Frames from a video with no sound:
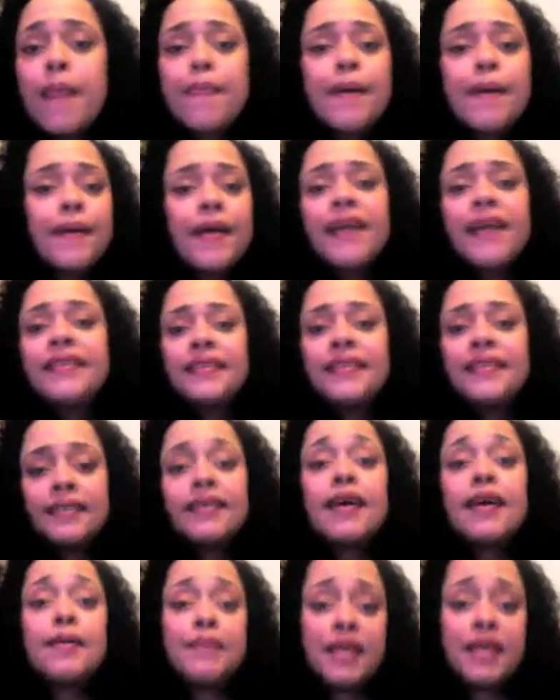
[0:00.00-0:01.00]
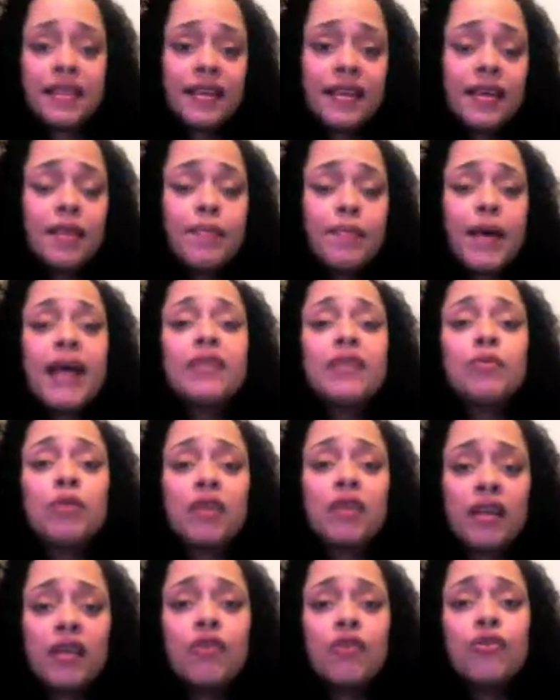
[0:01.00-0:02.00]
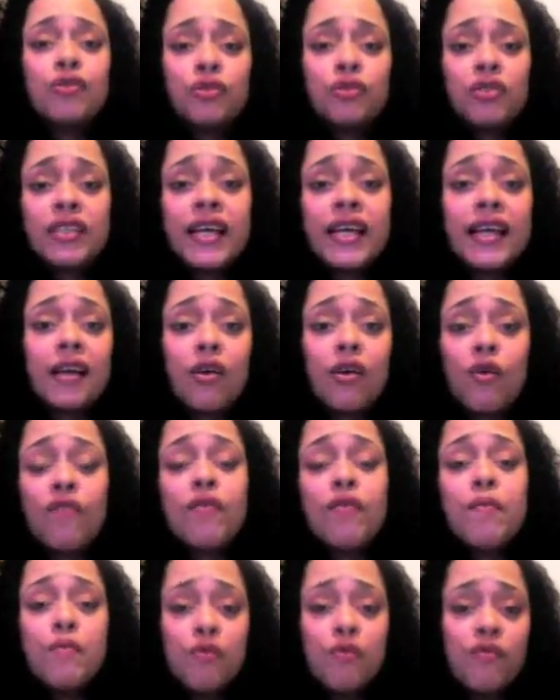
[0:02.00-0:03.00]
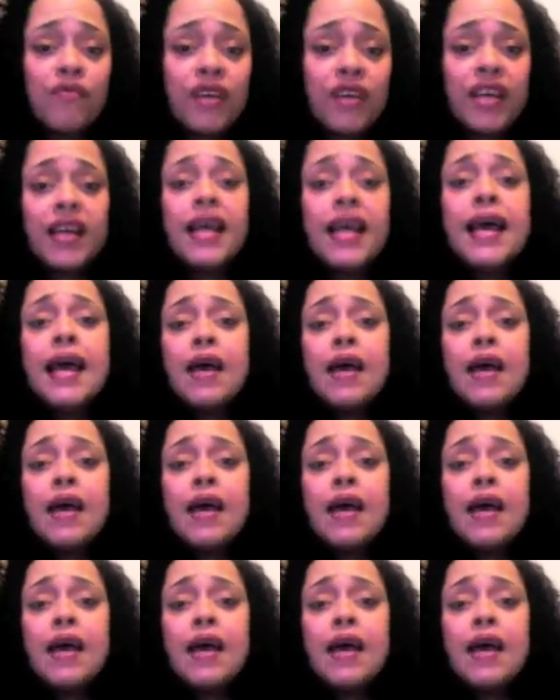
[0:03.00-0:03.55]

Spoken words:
That's going to be a thing of the past when the gringos take it over, move in.